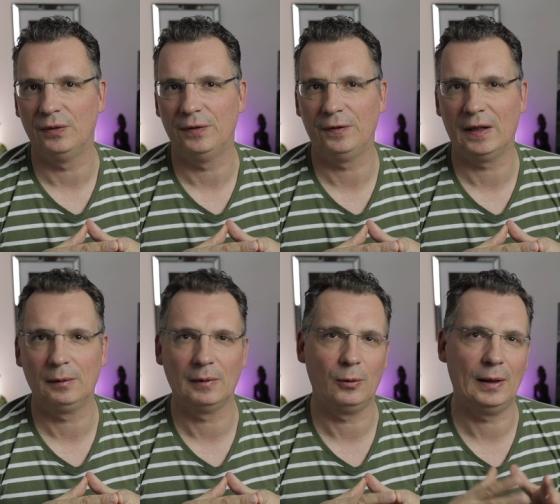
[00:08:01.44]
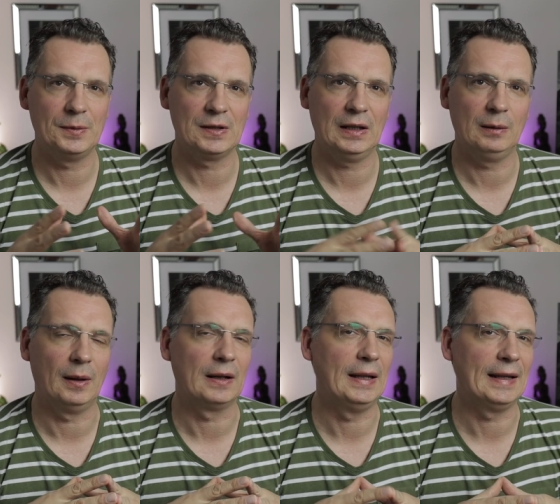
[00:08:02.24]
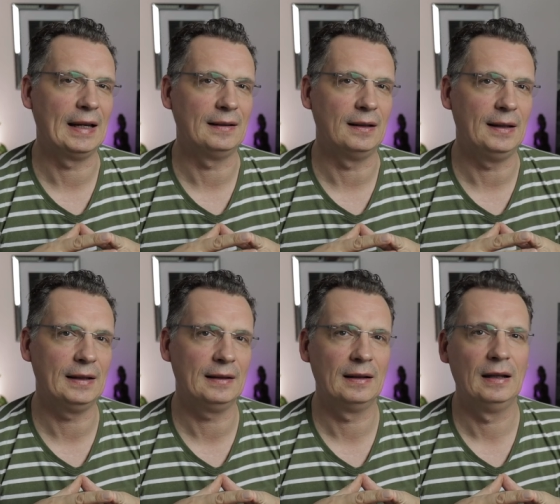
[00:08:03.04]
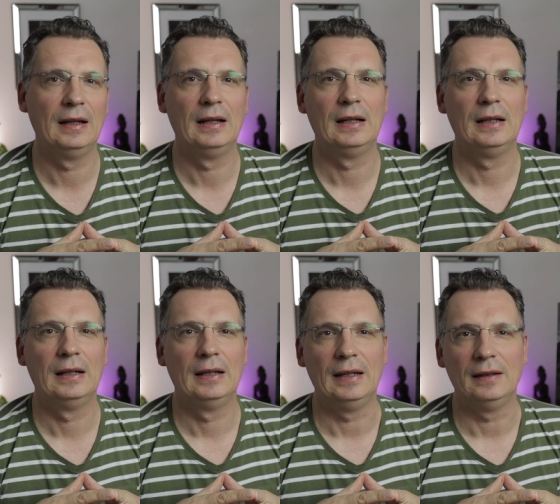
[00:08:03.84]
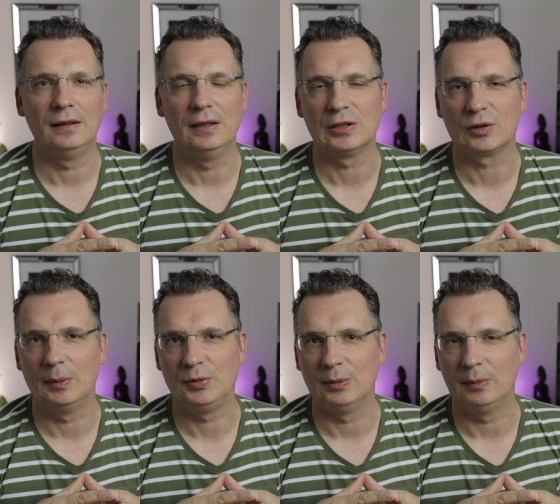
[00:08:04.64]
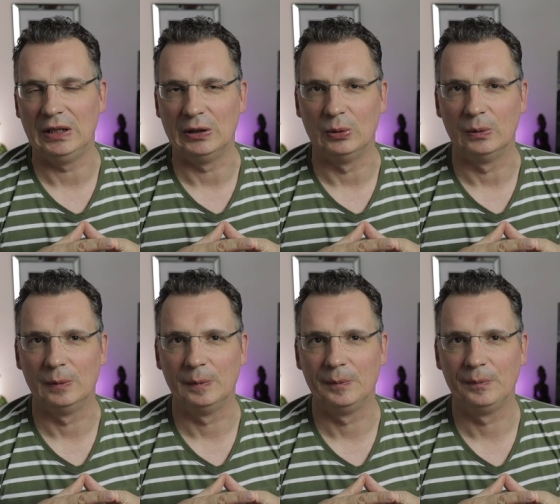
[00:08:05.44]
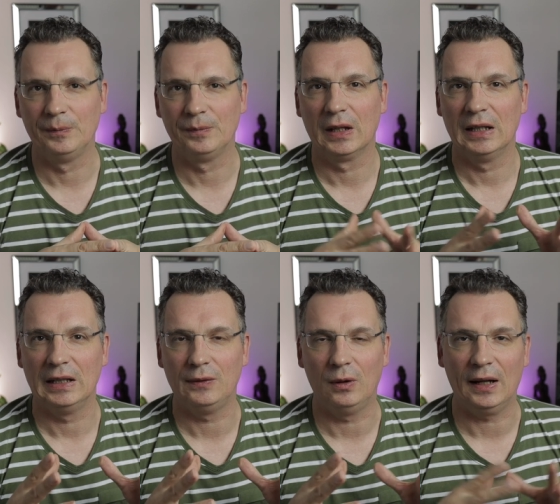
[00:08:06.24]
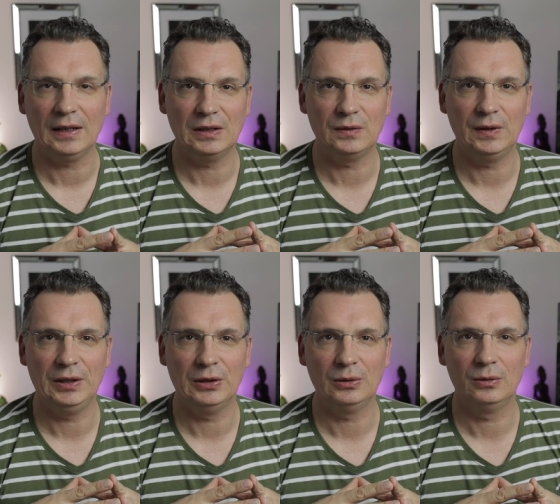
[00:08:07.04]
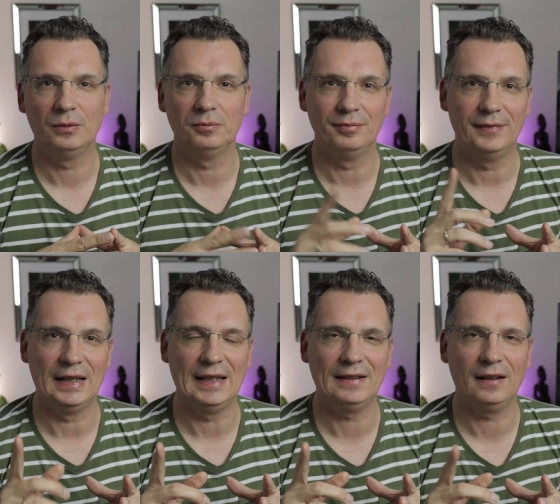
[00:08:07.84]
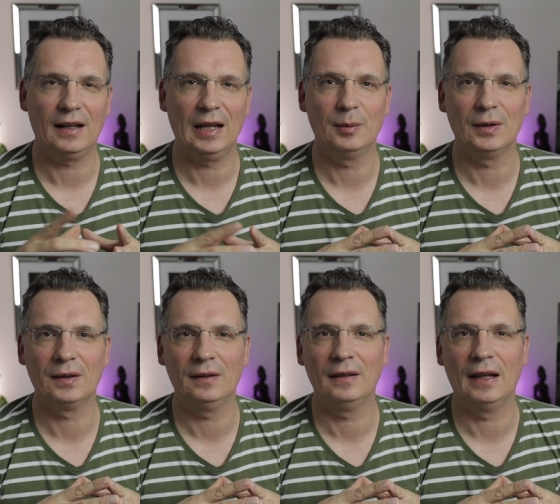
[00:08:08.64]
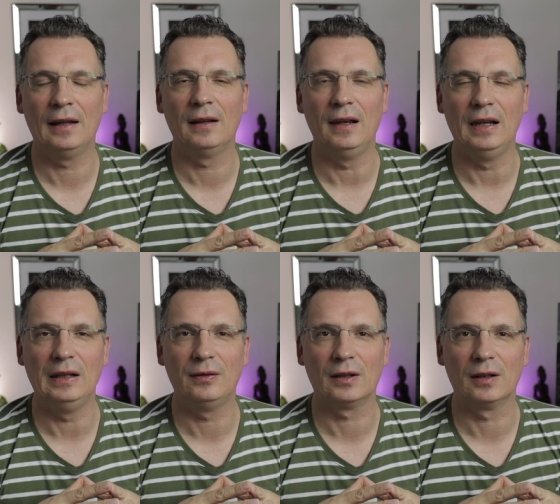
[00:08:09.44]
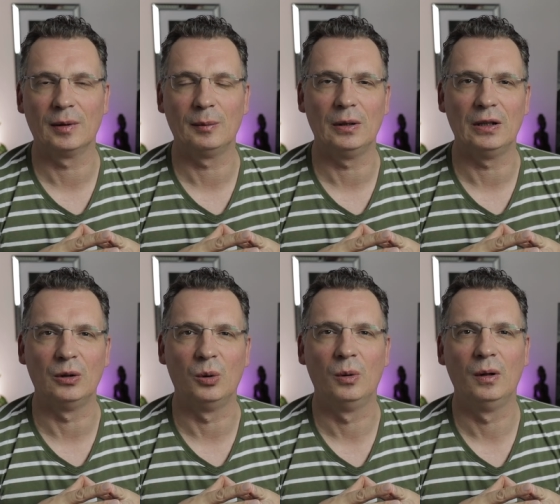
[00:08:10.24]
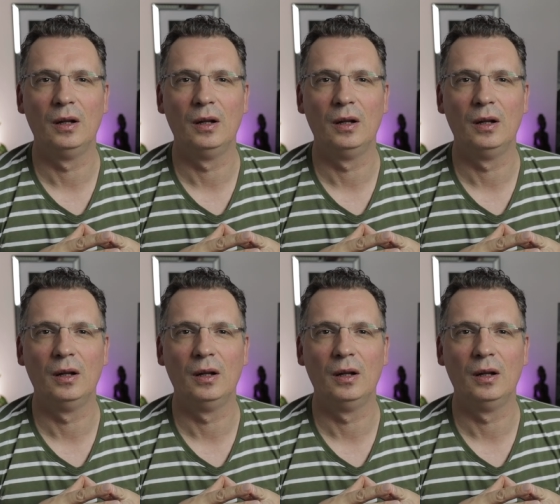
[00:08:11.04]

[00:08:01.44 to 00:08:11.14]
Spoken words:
find my website by clicking the link in the description below. If you like this video, hit the like button and leave a comment below.